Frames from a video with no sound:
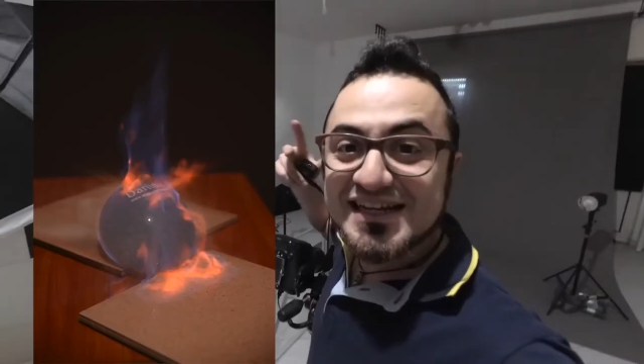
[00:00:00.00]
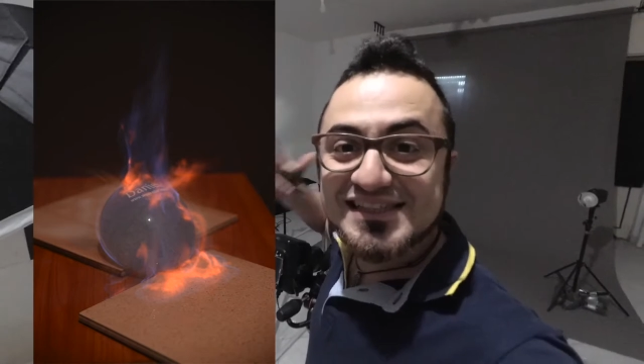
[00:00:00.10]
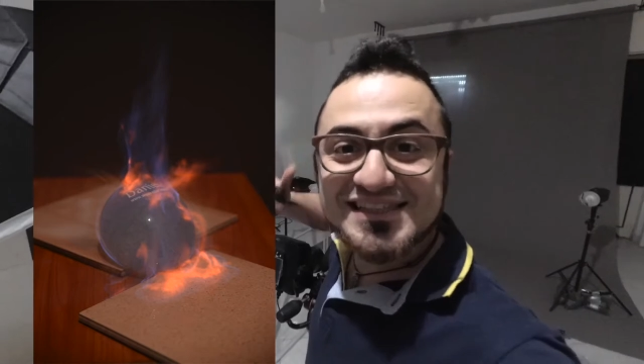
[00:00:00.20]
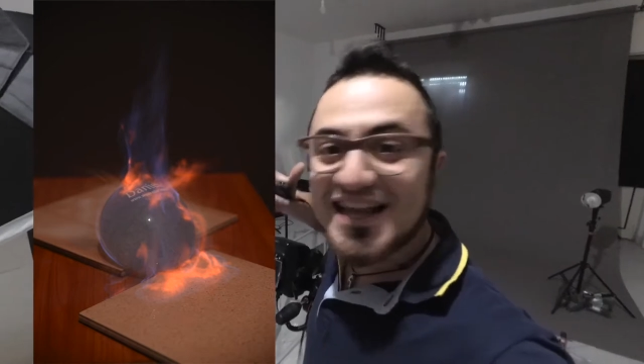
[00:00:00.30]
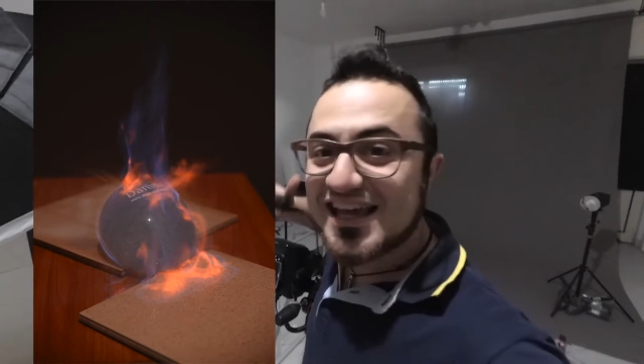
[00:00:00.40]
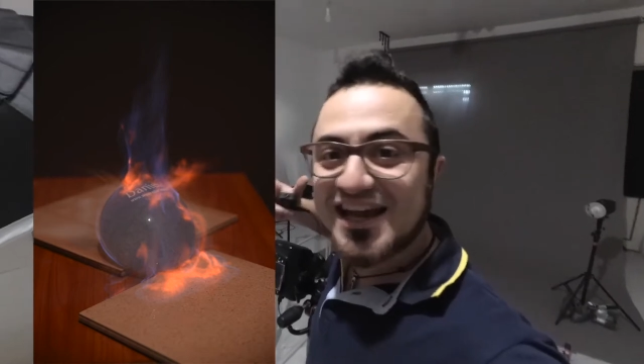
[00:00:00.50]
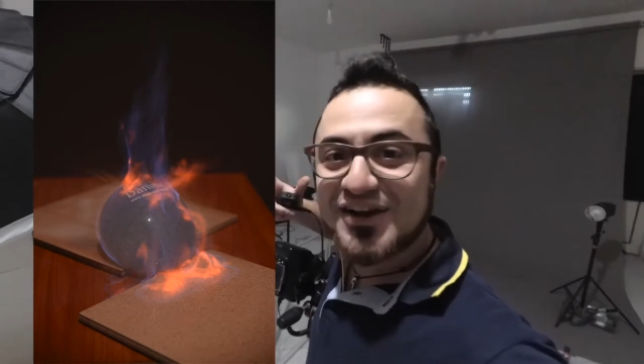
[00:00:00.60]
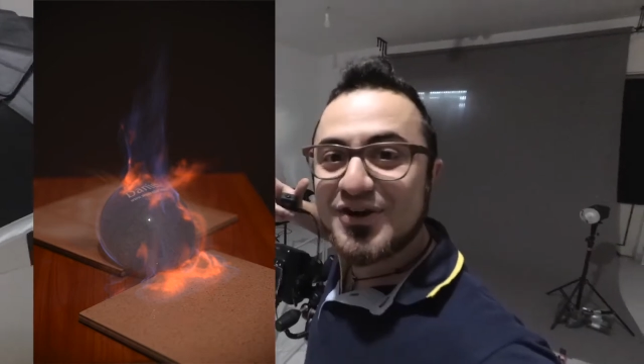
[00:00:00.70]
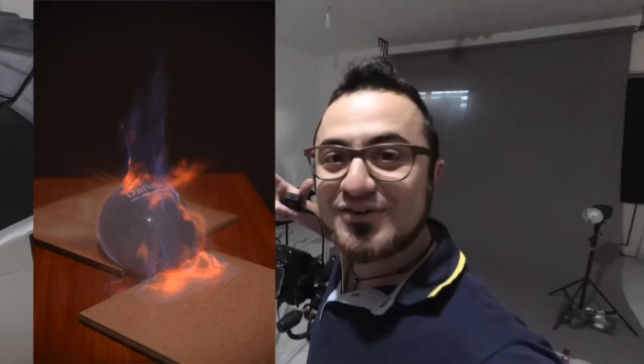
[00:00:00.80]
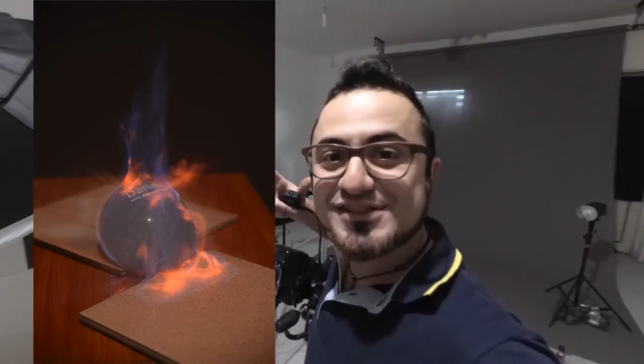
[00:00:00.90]
It's like a
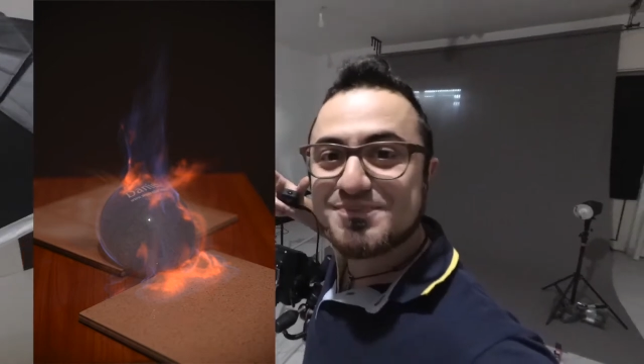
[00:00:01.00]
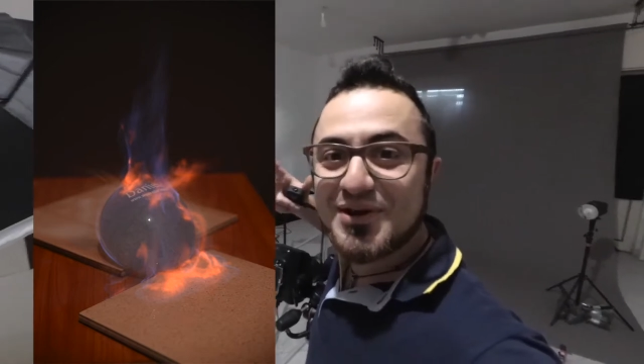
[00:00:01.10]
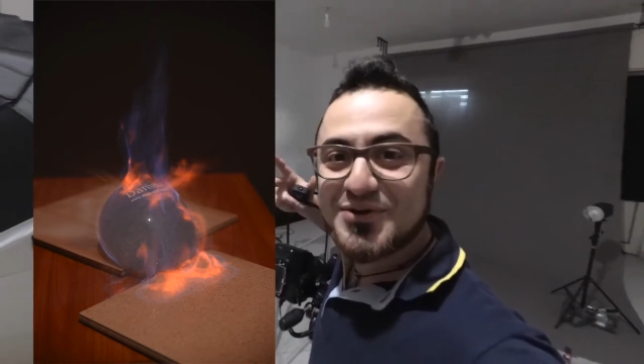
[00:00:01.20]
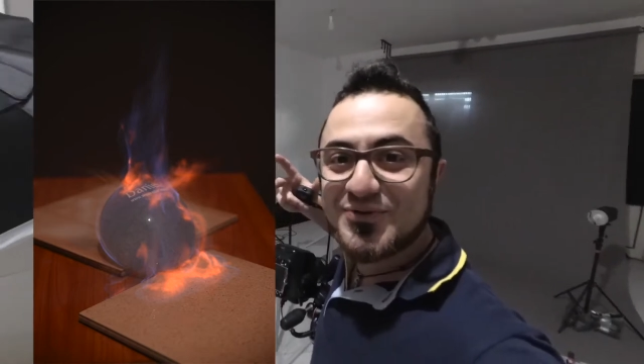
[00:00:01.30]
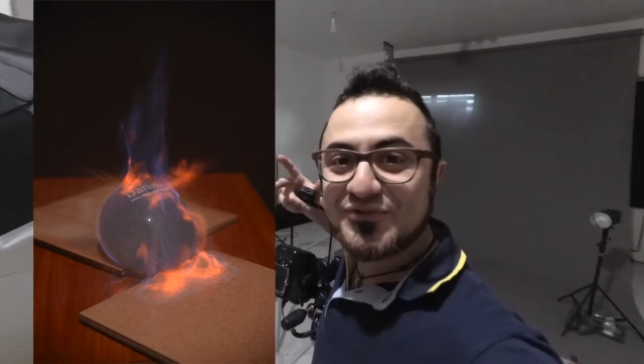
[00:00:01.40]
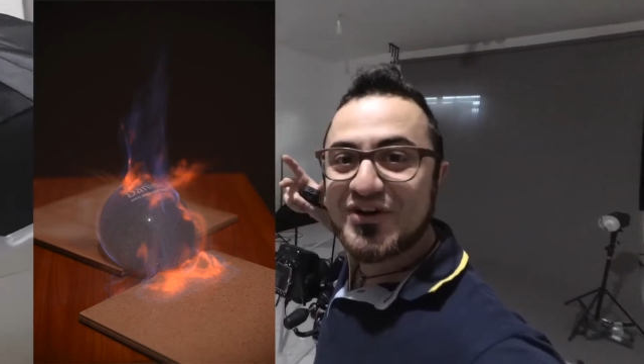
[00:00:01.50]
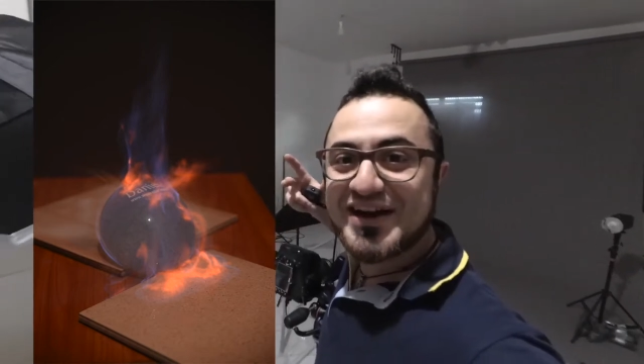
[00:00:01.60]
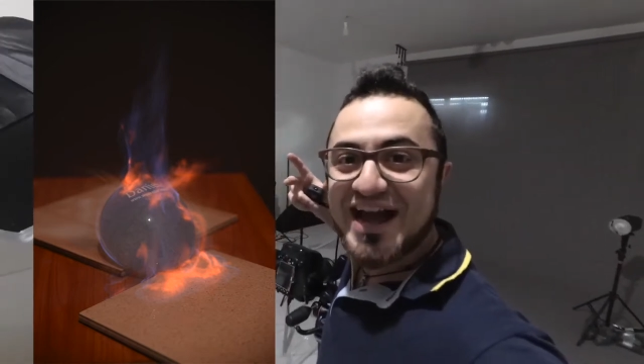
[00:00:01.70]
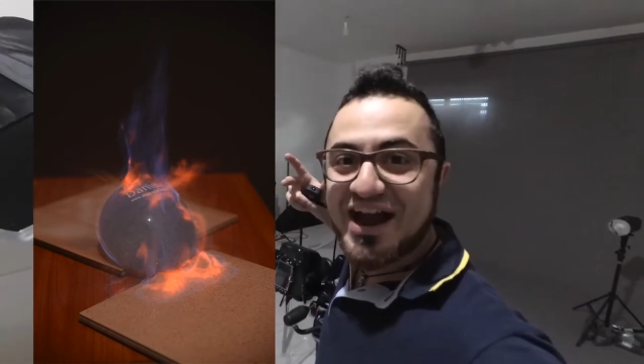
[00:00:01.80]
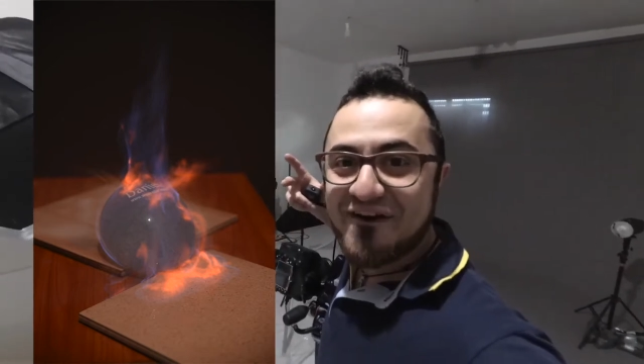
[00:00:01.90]
ghost balloon
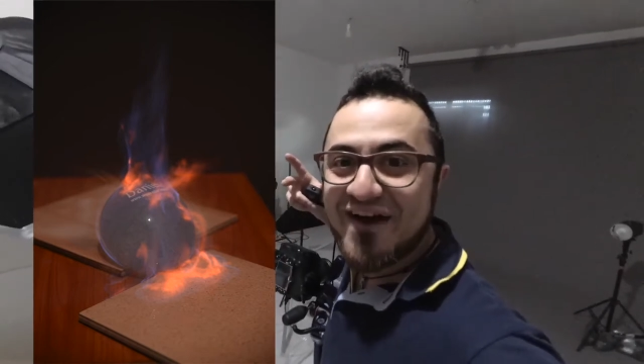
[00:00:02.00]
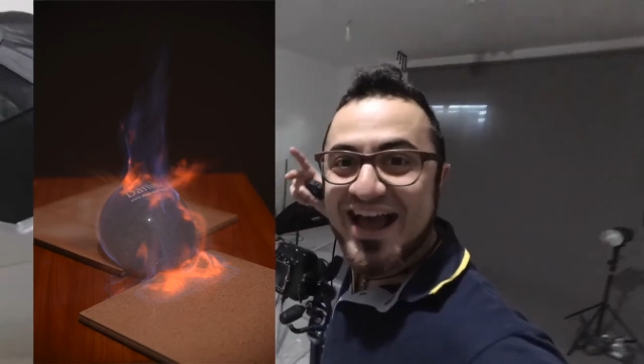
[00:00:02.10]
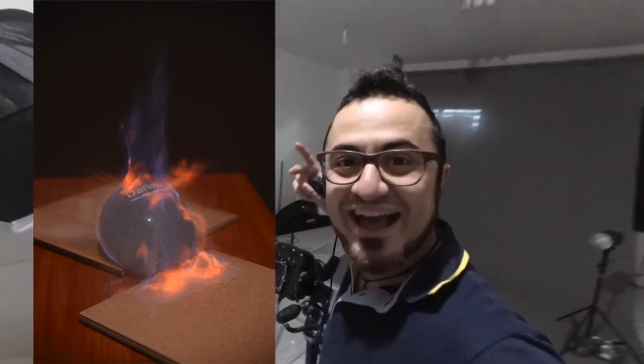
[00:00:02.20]
right now.